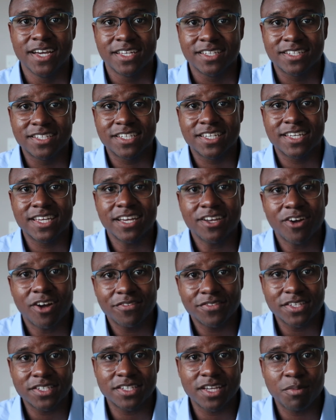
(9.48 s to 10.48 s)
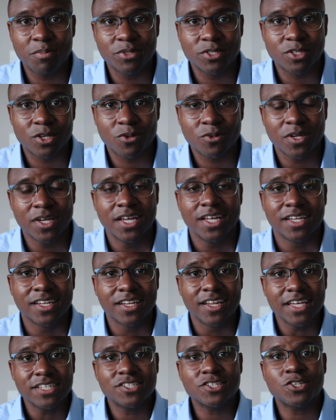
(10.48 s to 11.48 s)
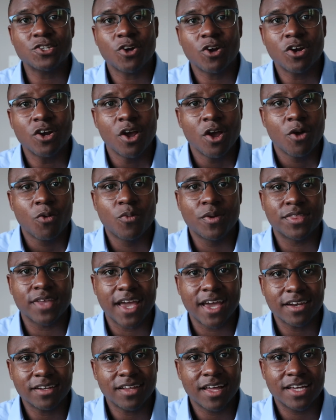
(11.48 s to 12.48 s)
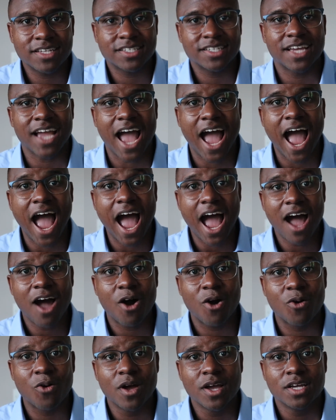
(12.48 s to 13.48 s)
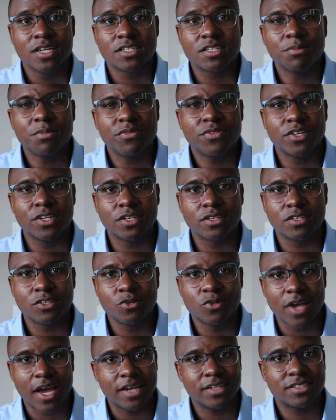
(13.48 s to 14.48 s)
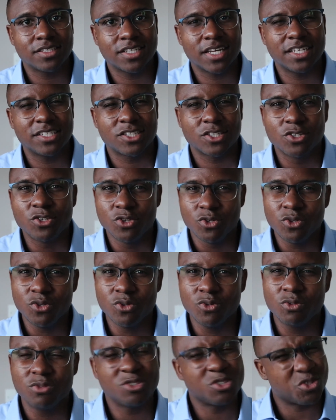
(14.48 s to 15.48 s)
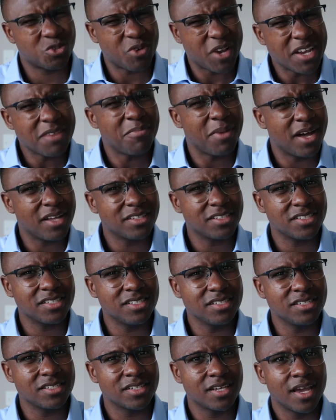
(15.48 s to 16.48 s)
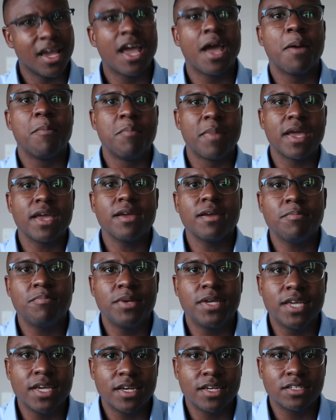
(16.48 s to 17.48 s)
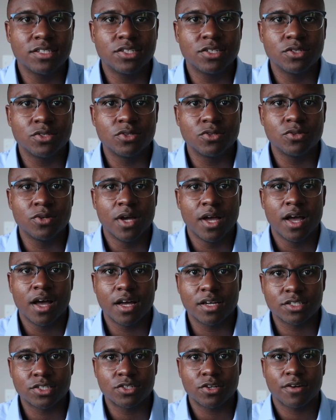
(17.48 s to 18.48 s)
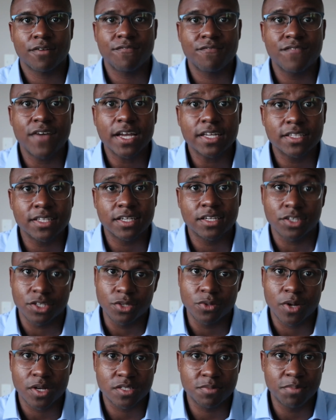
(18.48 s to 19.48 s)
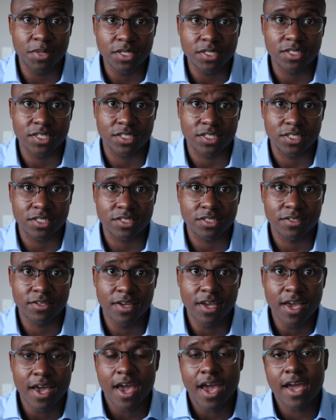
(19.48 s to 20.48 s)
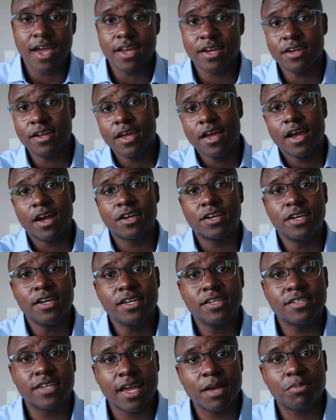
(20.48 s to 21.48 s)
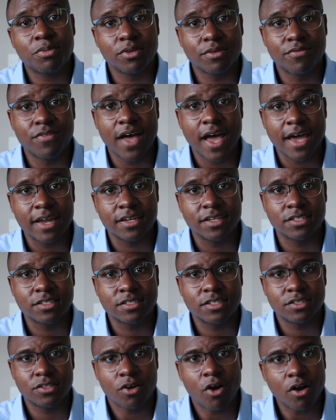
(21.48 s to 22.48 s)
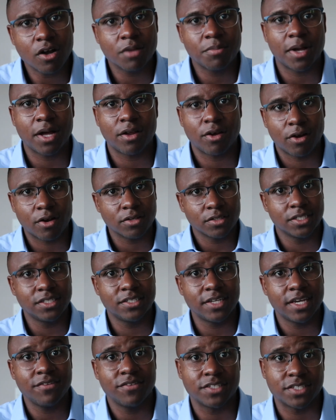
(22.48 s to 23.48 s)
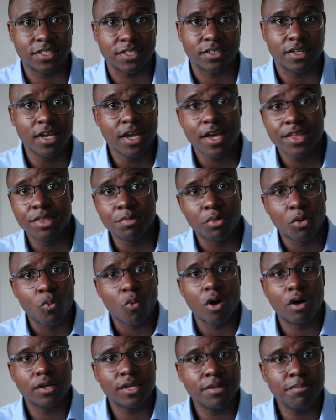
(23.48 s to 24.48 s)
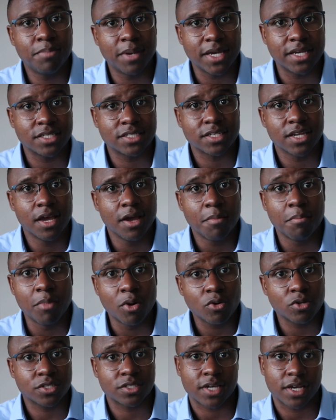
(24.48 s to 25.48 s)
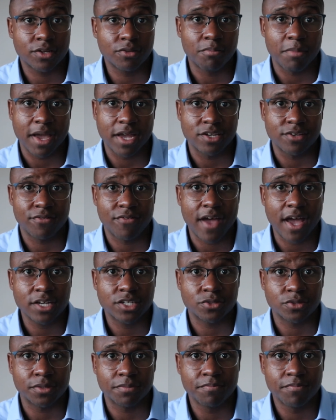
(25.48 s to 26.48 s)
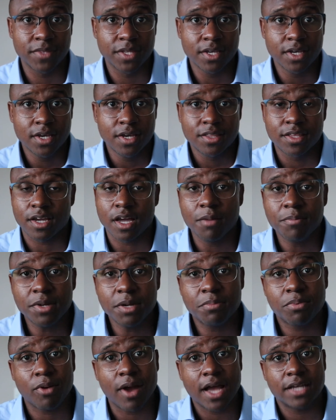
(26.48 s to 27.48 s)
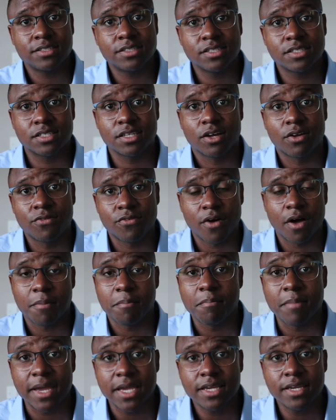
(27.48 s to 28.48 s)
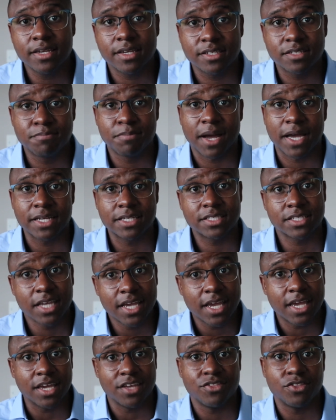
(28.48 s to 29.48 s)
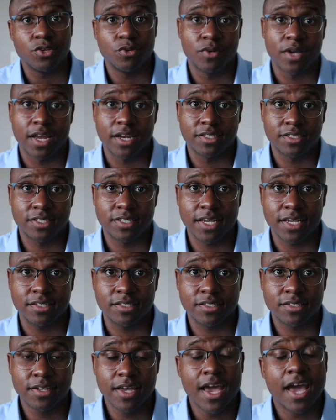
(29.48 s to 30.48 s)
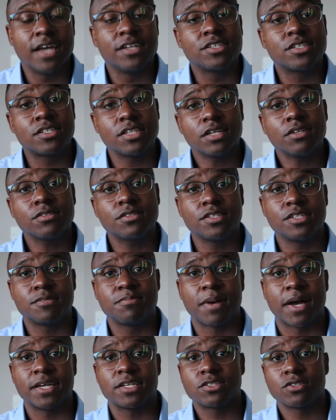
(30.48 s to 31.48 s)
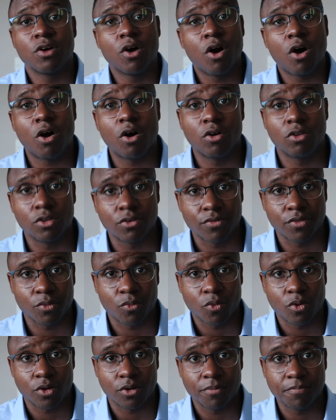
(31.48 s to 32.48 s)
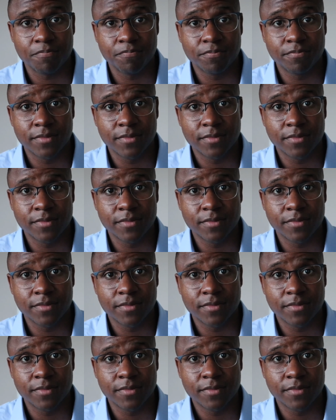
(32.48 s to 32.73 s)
To kick off this episode, let's start with analyzing how some of the United States' new trade policies may be beginning to start affecting U.S. businesses. And a good example of that is to talk about Harley Davidson, the Milwaukee-based motorcycle manufacturer. The company prides itself on making its bikes in the United States and sells these bikes all over the world.